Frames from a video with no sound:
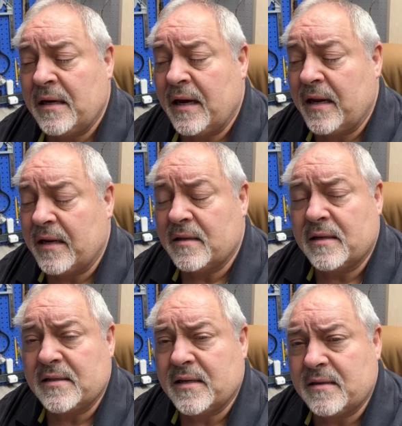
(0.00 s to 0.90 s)
and they
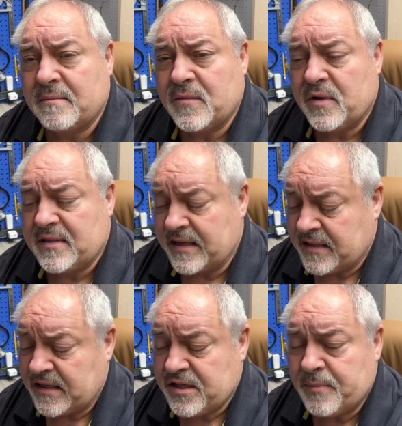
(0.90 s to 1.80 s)
said, go and take
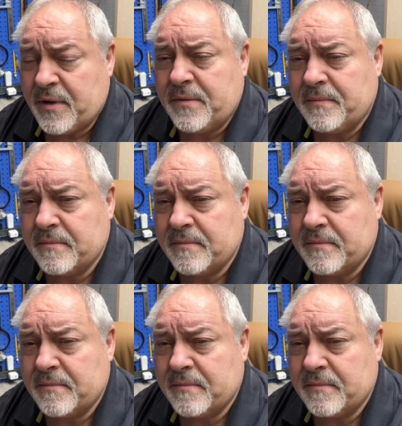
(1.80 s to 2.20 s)
that chip out.